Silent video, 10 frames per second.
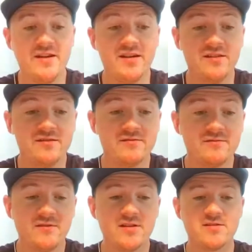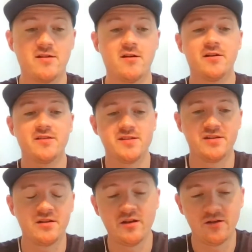thing. It's the hardest
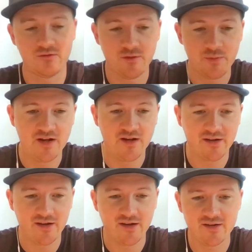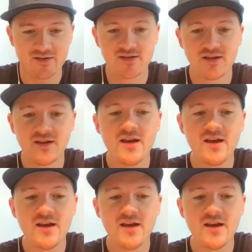thing to do. I mean, like, it is.